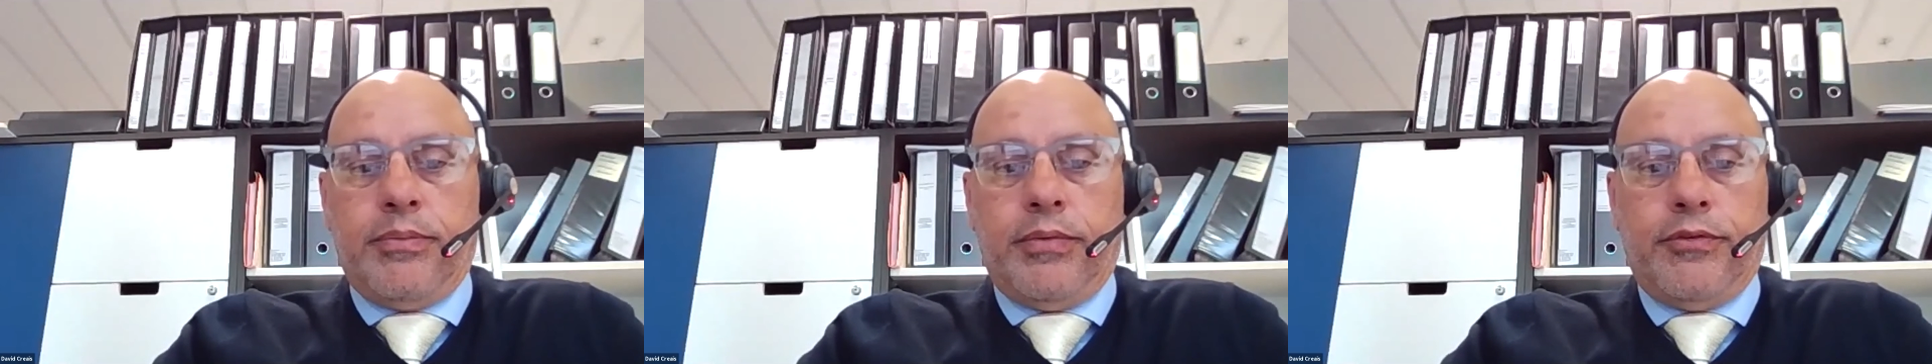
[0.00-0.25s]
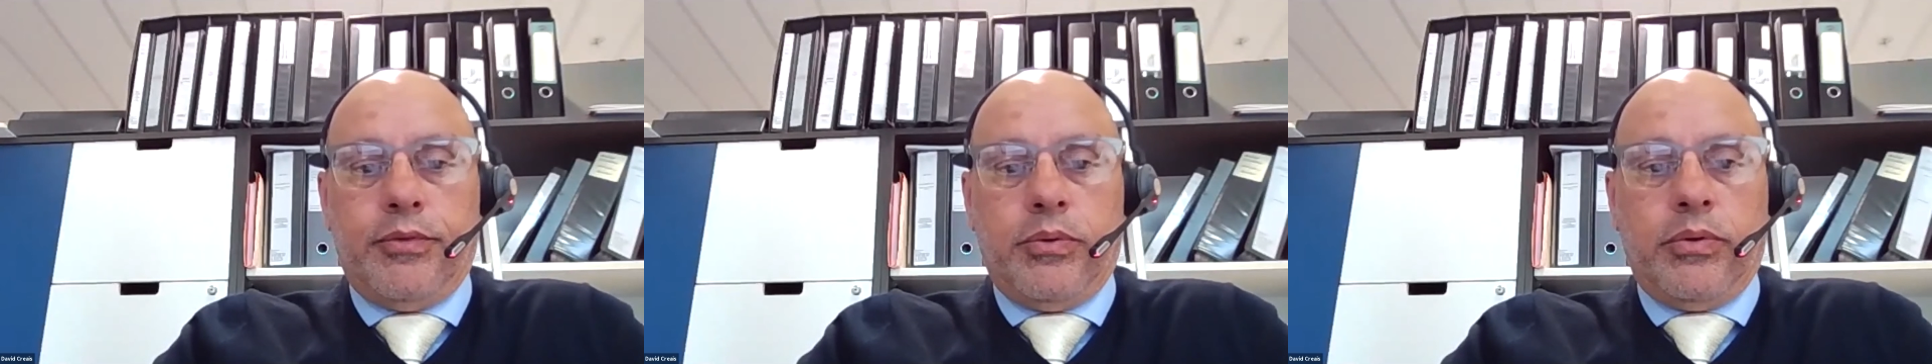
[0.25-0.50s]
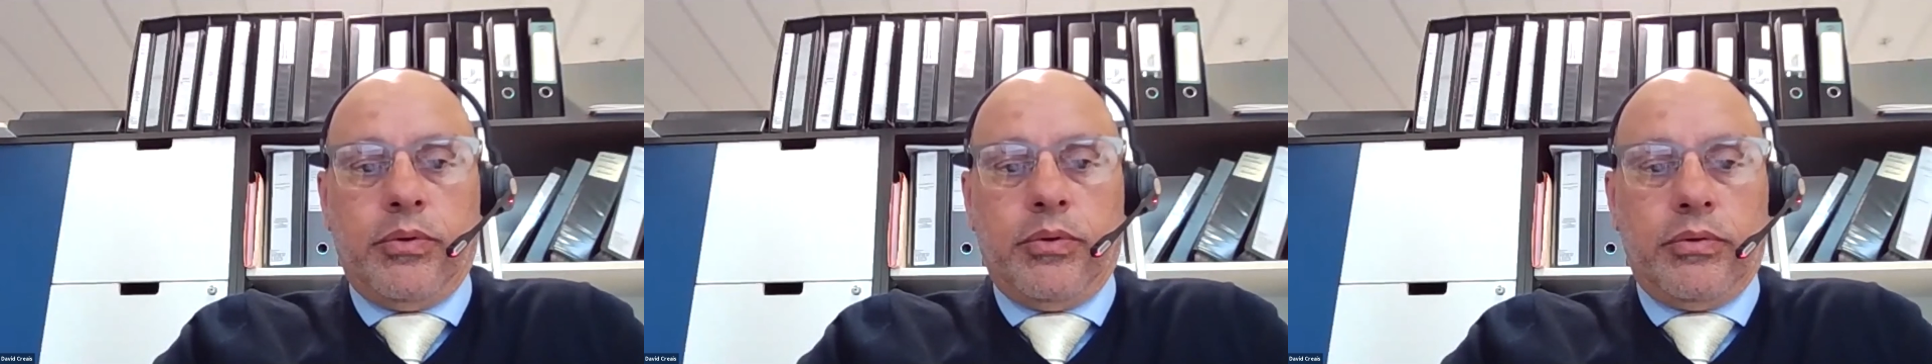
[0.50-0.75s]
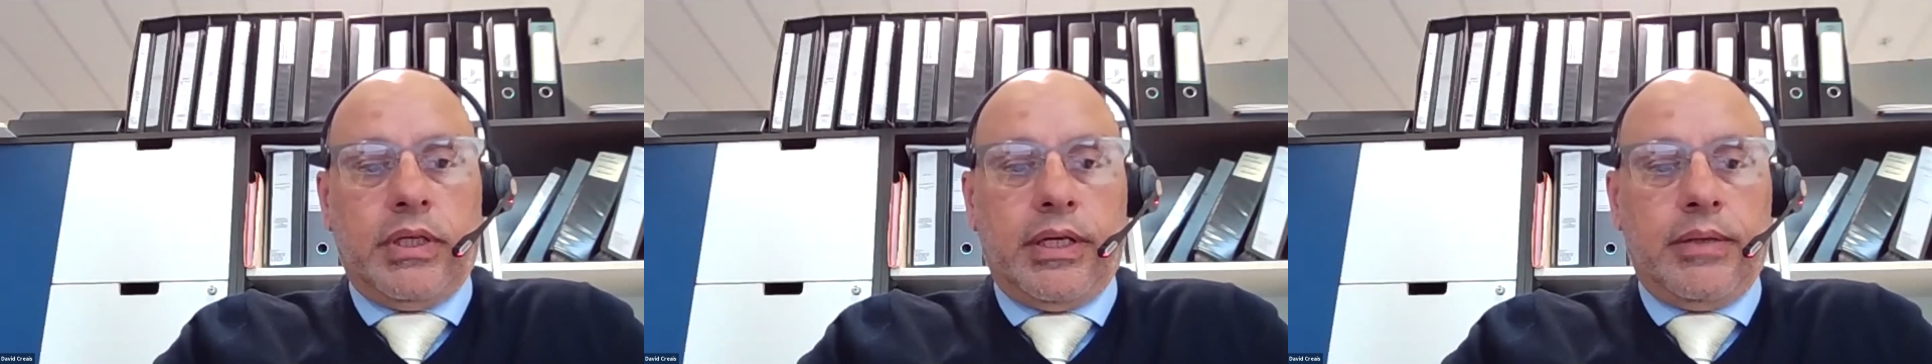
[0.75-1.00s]

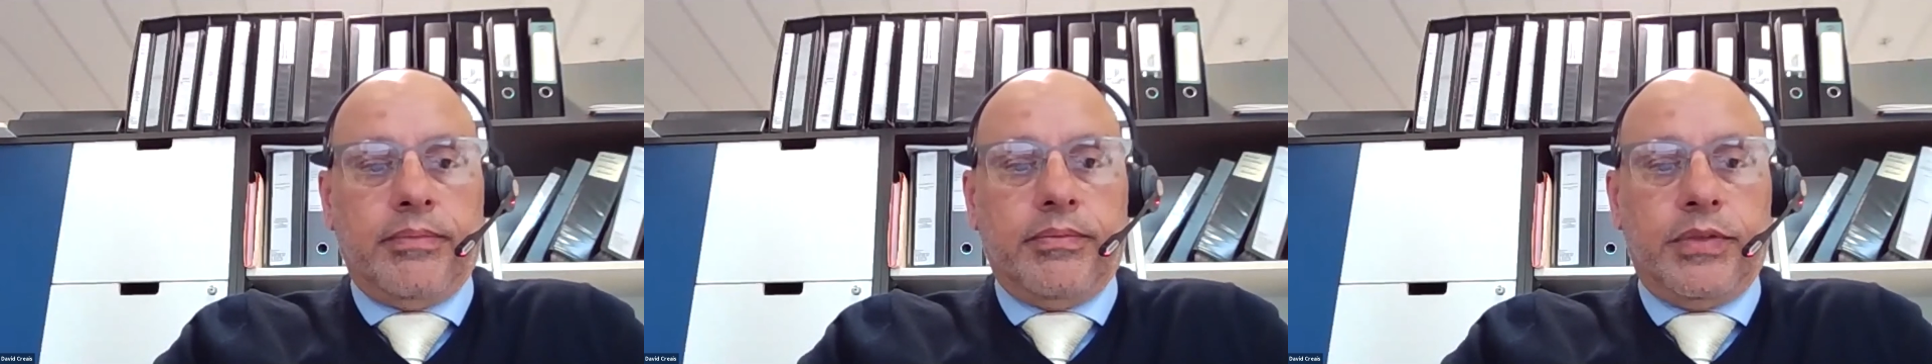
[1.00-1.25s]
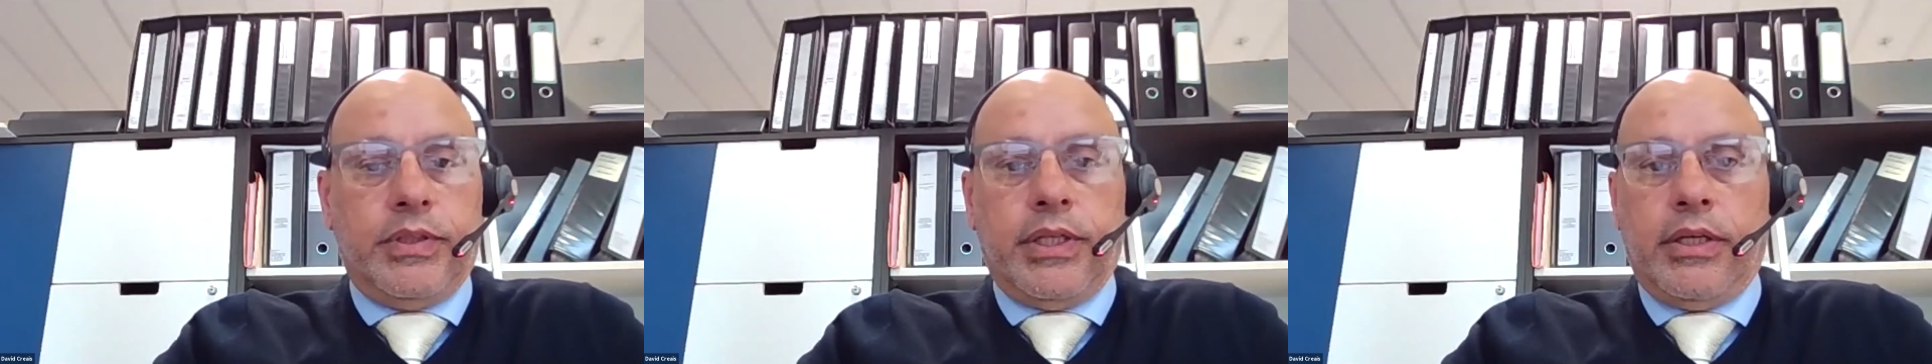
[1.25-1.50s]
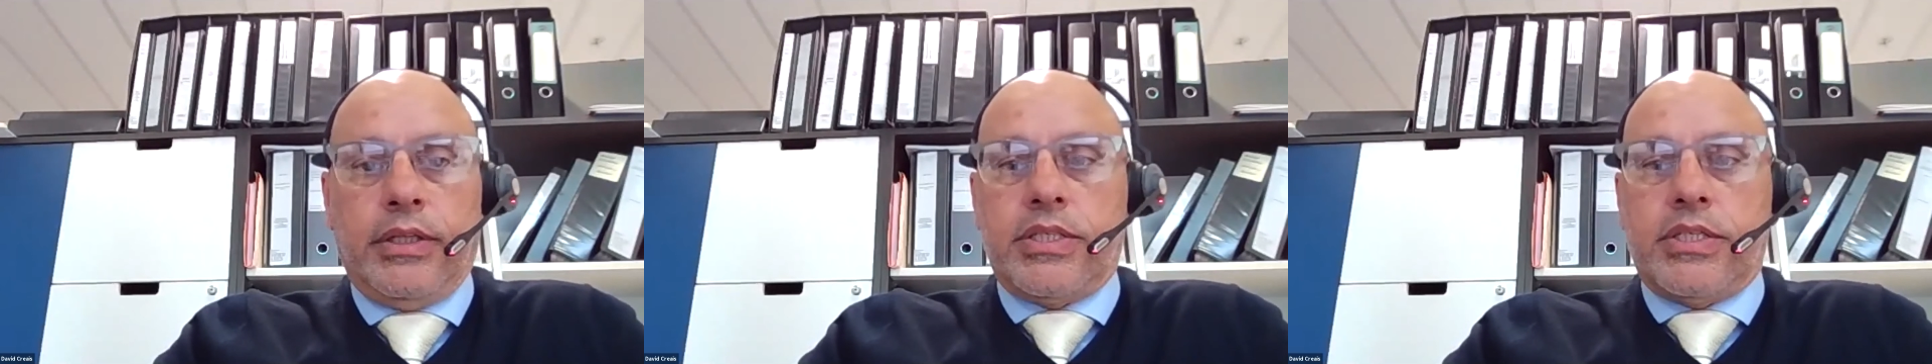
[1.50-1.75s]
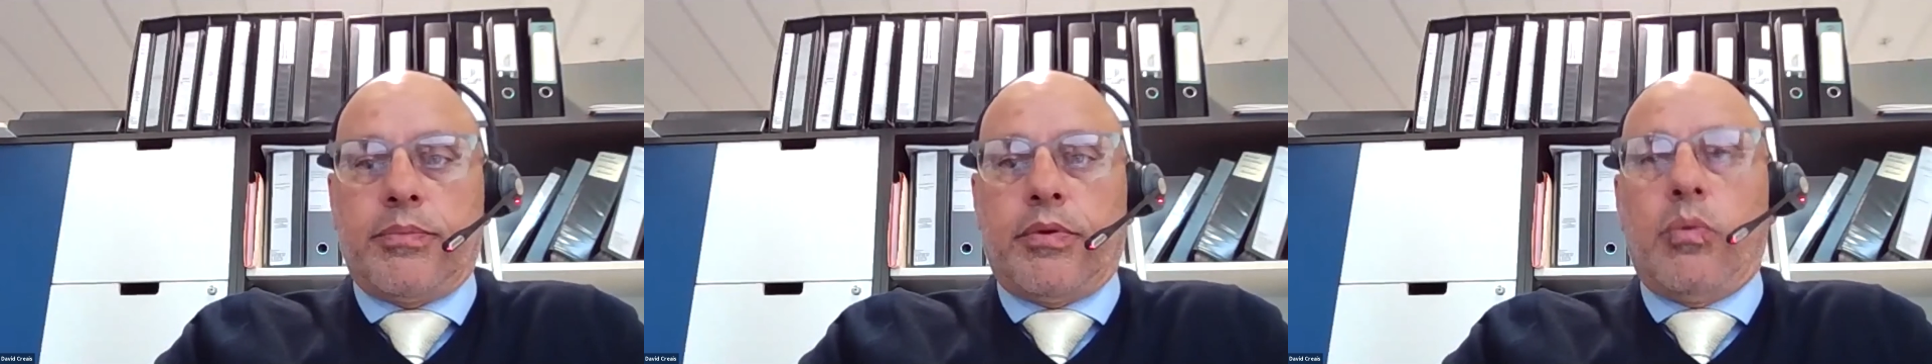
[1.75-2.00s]
before you go your
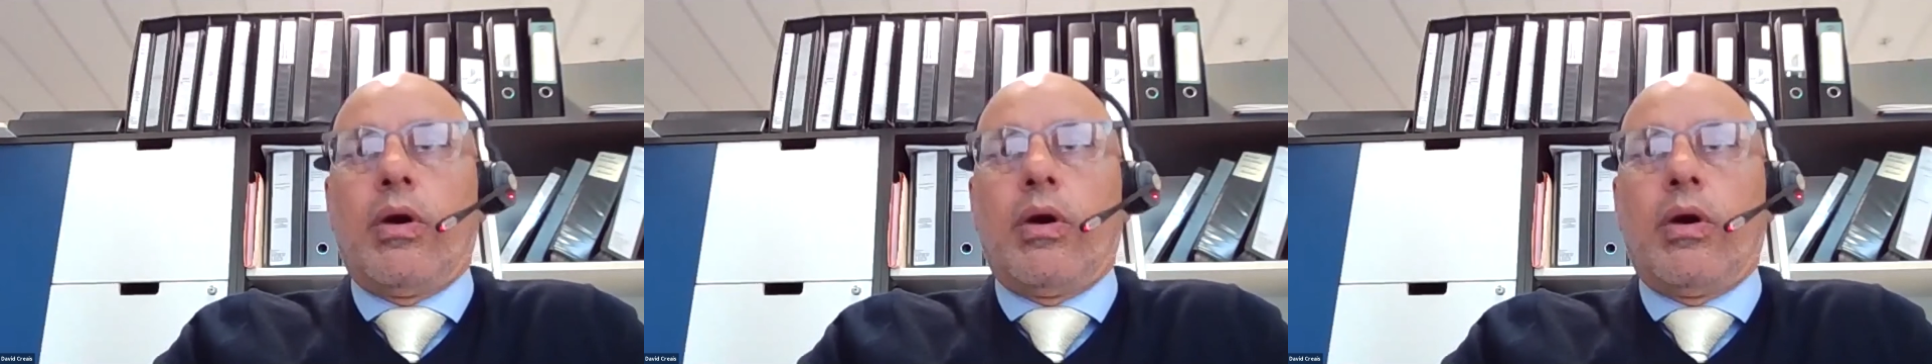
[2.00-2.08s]
separate